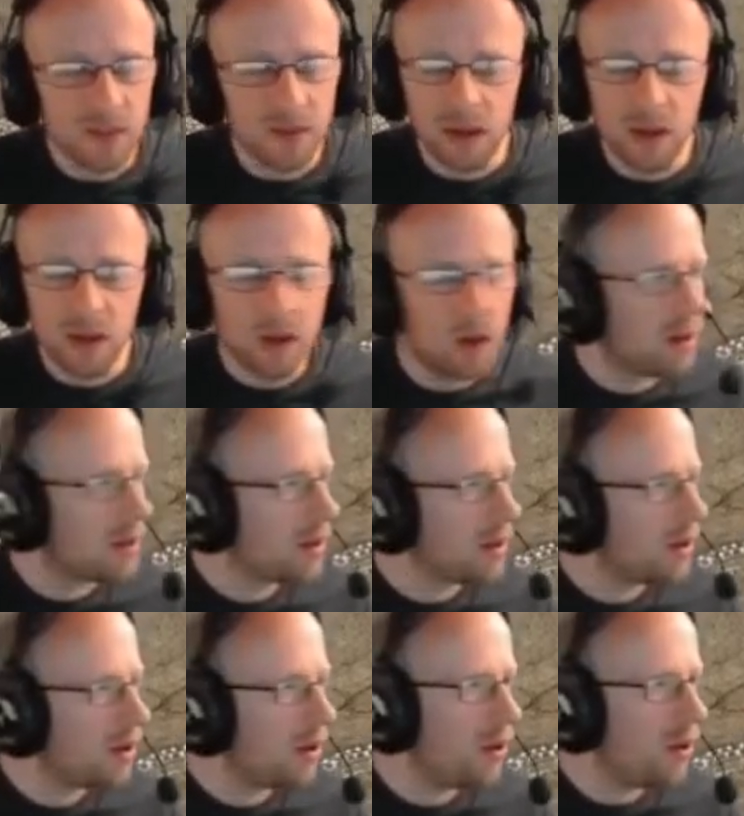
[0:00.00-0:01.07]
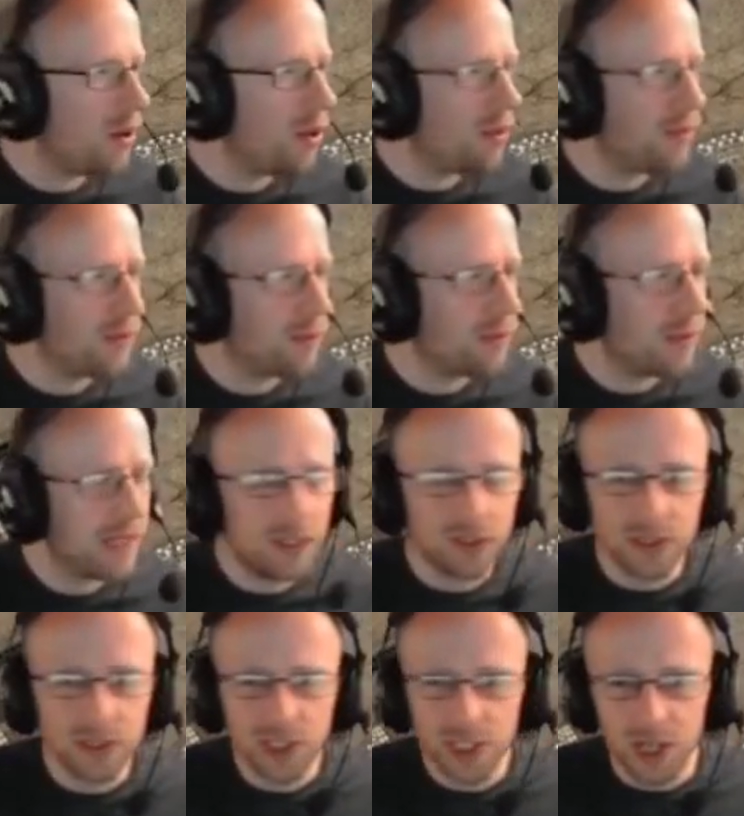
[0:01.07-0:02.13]
oh, awfully
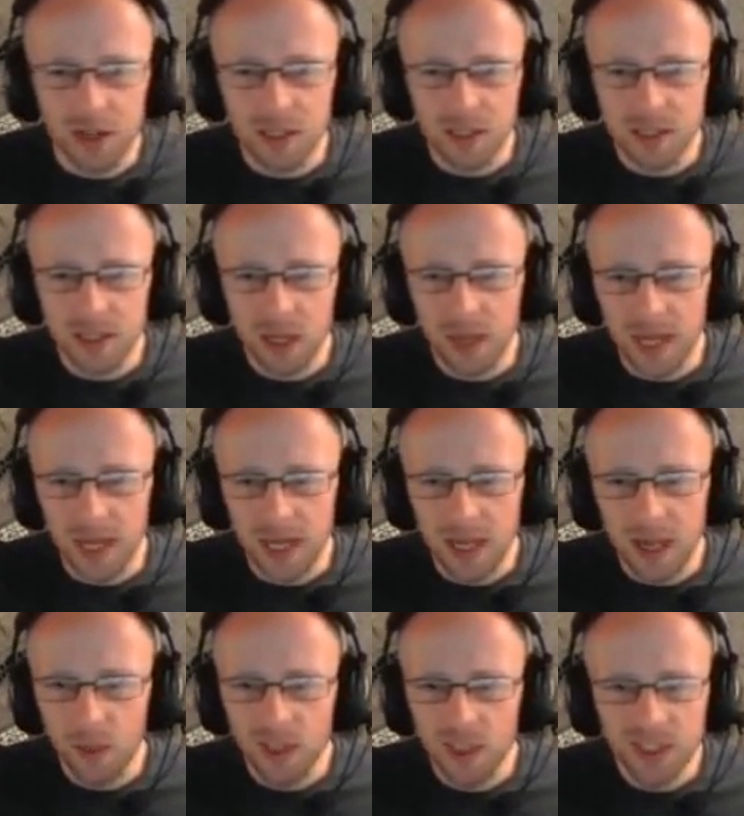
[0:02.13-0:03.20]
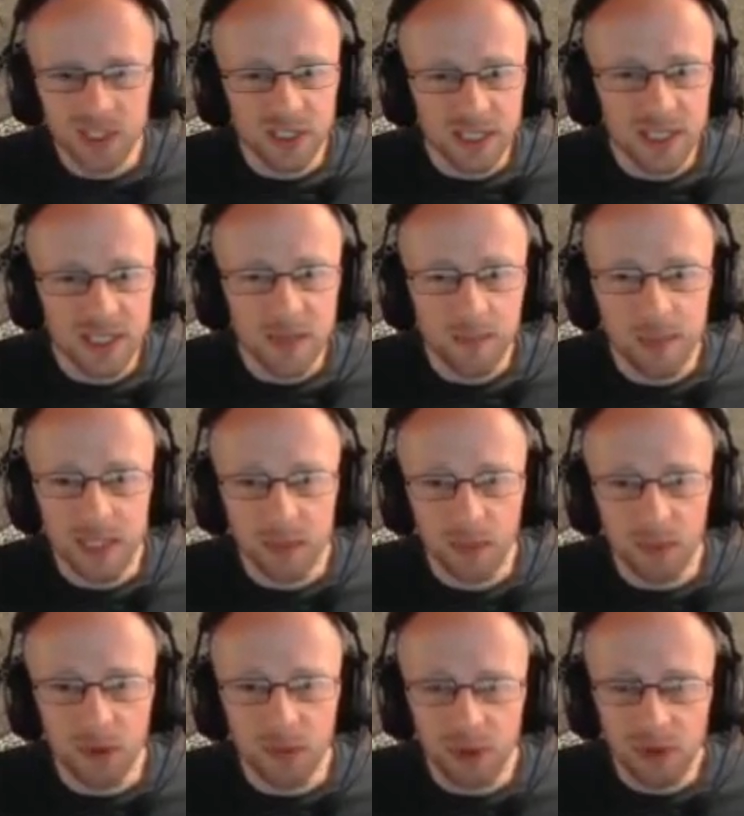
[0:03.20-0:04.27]
good shot. So here we're just going to sit pretty,
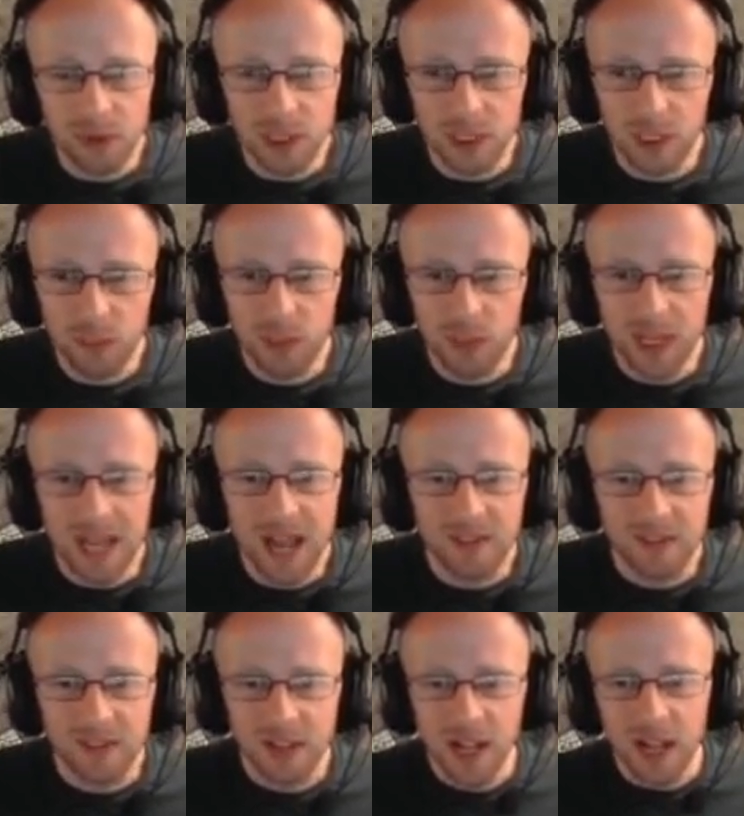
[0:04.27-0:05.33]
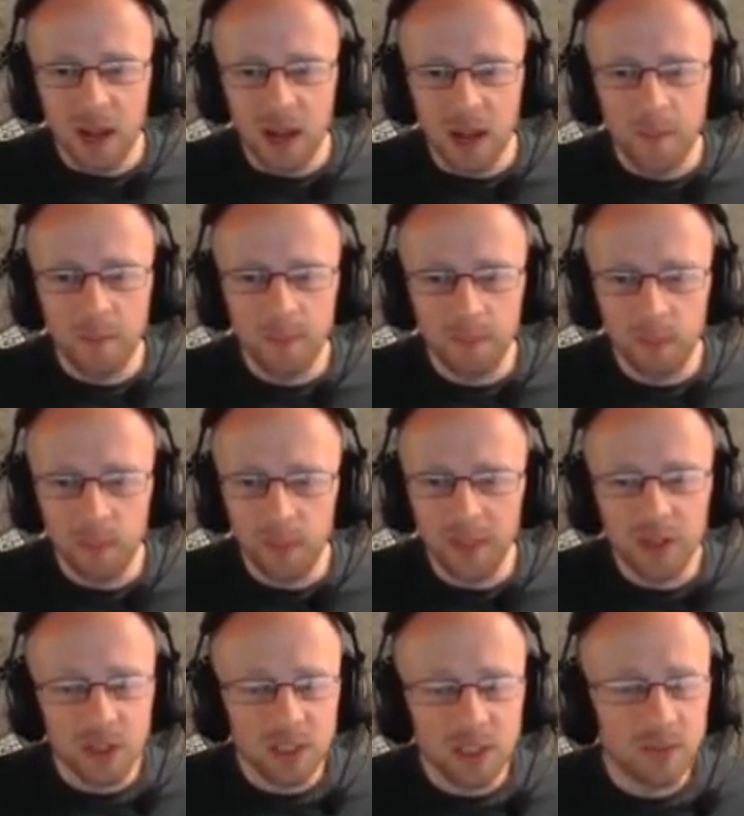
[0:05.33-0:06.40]
but unfortunately we have a we've
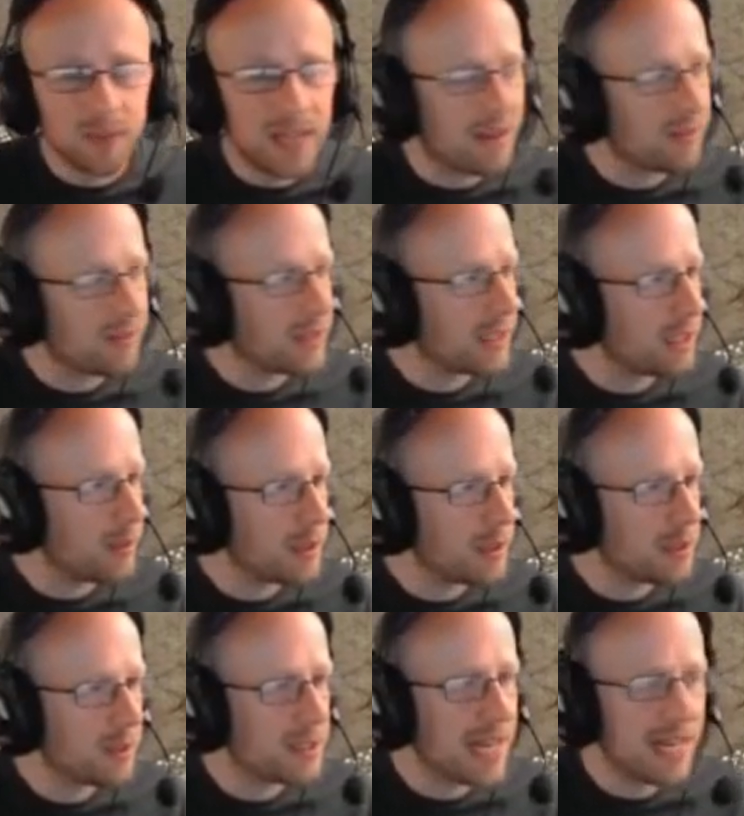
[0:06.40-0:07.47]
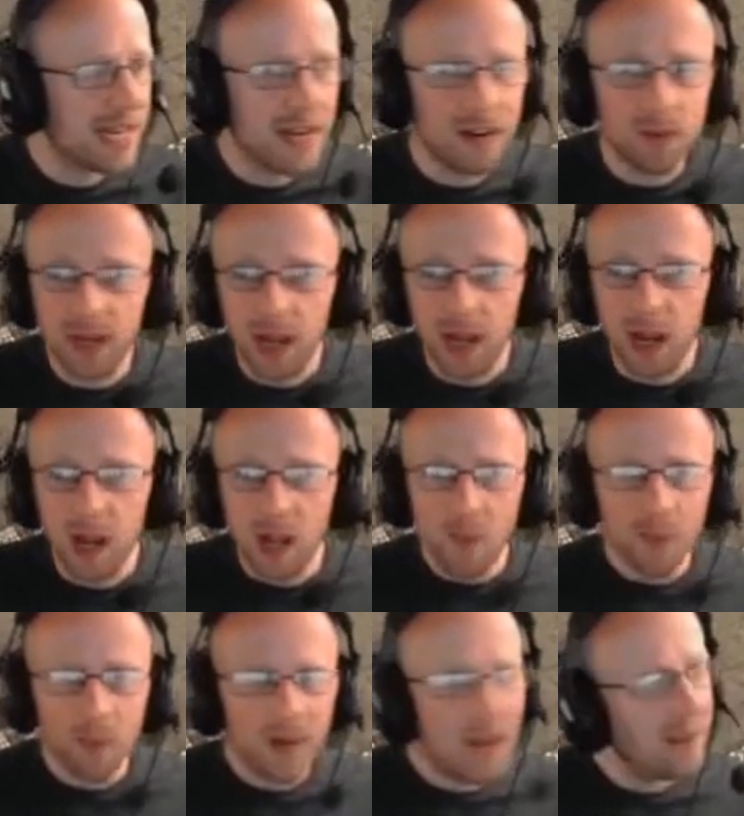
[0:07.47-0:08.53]
got some cavalry coming to attack our rear,
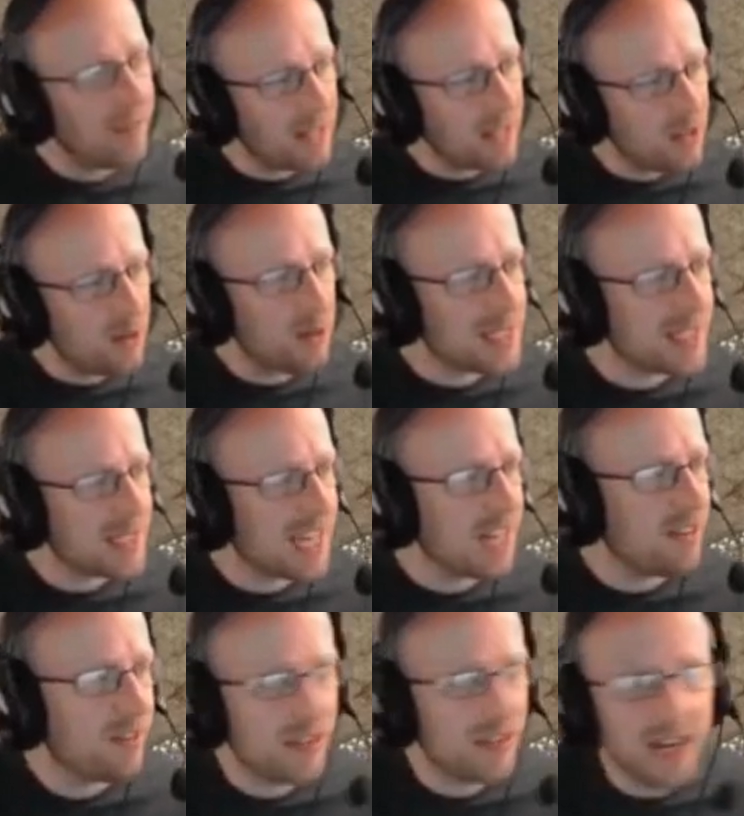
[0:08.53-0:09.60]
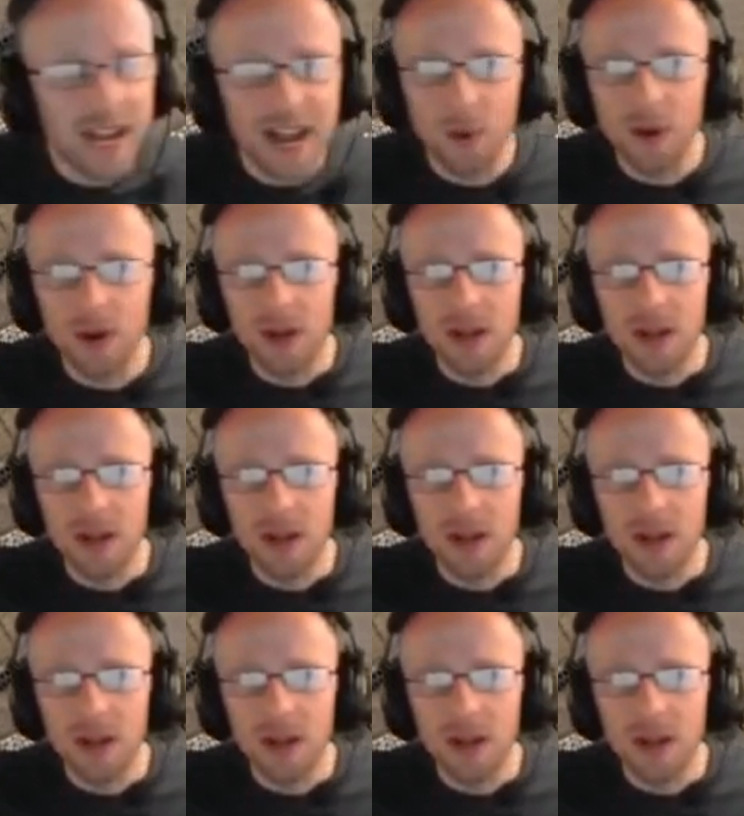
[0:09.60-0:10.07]
but I think we're safe for now.